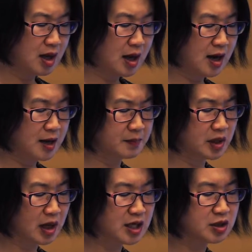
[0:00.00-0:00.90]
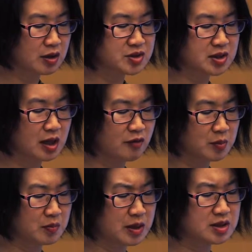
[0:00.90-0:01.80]
Qatar's
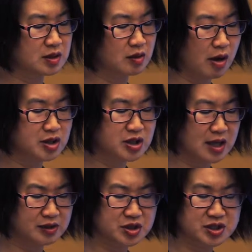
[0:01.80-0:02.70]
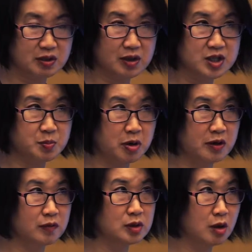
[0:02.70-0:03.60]
government launched Al Jazeera as part
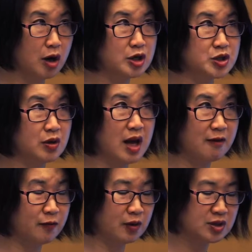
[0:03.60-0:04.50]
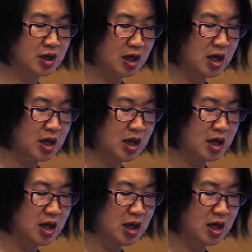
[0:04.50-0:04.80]
of a larger effort